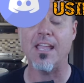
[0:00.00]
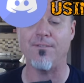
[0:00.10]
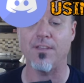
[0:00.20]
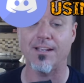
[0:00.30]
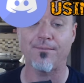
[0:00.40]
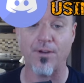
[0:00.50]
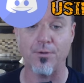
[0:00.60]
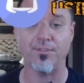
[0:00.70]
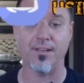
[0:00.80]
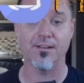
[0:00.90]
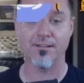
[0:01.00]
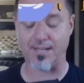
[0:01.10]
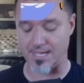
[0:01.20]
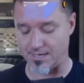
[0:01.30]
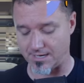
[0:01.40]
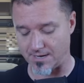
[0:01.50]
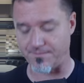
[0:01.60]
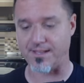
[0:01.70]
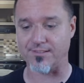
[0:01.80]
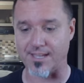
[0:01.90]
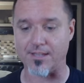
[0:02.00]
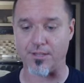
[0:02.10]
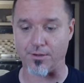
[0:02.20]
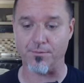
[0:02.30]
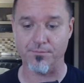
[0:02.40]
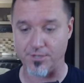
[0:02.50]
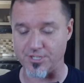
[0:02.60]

If you get frozen and enough things hit you,